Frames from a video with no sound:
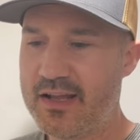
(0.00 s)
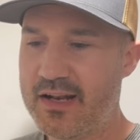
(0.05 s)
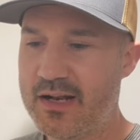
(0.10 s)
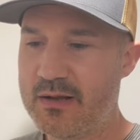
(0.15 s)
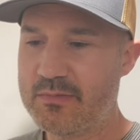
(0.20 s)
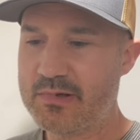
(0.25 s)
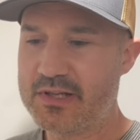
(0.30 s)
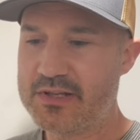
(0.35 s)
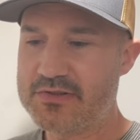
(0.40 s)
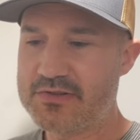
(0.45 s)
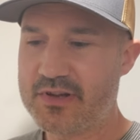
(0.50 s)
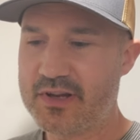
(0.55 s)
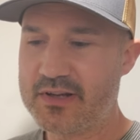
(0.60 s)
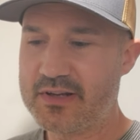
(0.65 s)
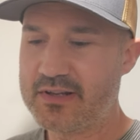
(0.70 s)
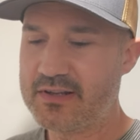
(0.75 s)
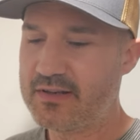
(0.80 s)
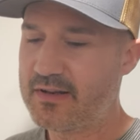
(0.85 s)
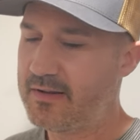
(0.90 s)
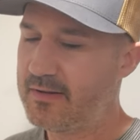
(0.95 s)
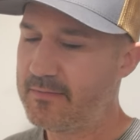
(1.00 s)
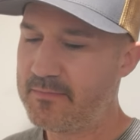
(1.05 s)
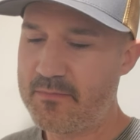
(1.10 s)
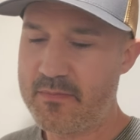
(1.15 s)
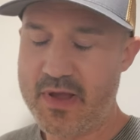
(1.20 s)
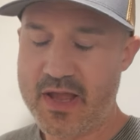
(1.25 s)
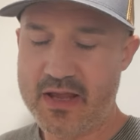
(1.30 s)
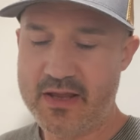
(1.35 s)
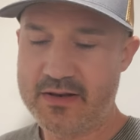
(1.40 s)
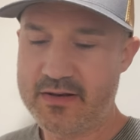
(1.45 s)
I'm excited,
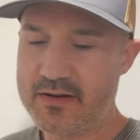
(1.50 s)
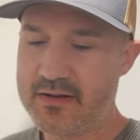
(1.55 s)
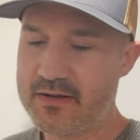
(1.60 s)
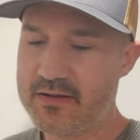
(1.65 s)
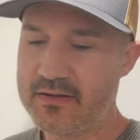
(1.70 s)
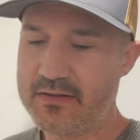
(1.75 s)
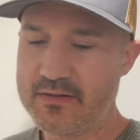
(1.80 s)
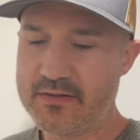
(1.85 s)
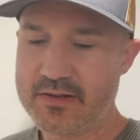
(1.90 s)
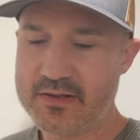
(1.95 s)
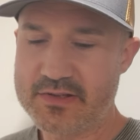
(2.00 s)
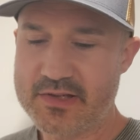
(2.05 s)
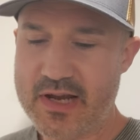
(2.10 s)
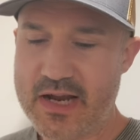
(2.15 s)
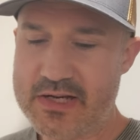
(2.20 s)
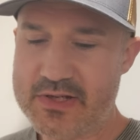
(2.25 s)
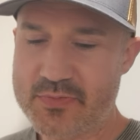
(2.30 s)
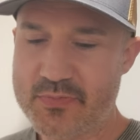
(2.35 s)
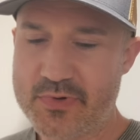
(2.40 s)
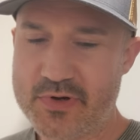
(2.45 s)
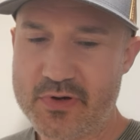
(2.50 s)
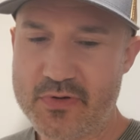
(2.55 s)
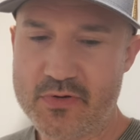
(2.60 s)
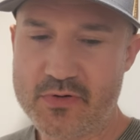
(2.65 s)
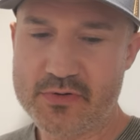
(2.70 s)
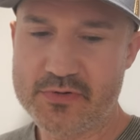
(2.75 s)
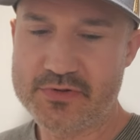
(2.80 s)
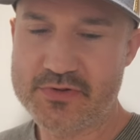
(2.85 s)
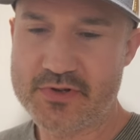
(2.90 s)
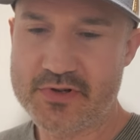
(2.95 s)
man. This
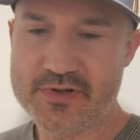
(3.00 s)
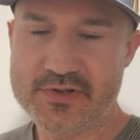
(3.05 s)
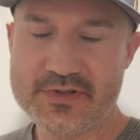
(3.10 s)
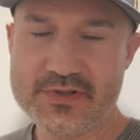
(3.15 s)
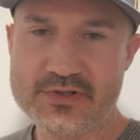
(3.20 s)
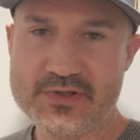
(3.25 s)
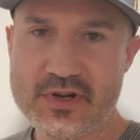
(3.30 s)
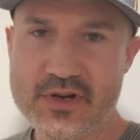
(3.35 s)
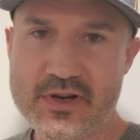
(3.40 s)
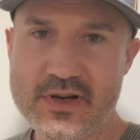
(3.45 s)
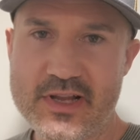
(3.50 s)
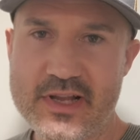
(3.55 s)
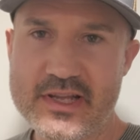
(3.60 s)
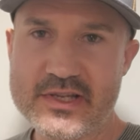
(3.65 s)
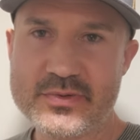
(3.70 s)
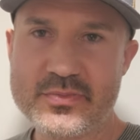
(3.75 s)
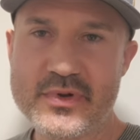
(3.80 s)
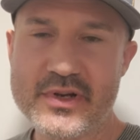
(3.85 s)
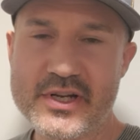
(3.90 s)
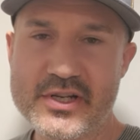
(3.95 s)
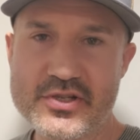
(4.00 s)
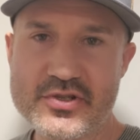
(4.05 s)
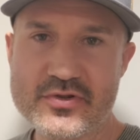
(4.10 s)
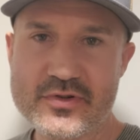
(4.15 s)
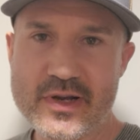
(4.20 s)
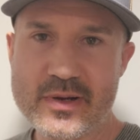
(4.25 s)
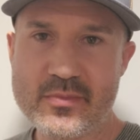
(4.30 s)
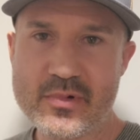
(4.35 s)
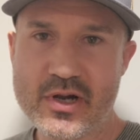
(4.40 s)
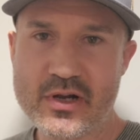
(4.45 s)
entrepreneurial journey has been a
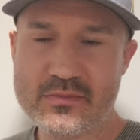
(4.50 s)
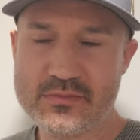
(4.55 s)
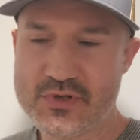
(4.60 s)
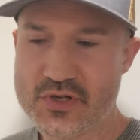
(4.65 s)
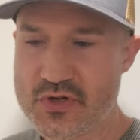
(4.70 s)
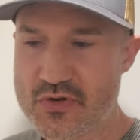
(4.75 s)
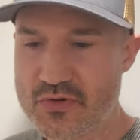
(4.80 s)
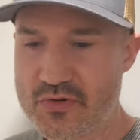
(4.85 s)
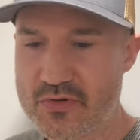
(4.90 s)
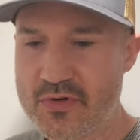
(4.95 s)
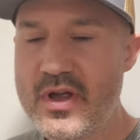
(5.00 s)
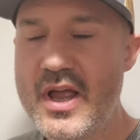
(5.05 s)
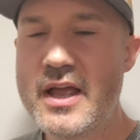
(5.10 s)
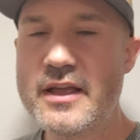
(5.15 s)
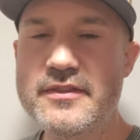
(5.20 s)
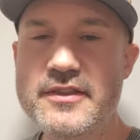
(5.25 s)
dream come true.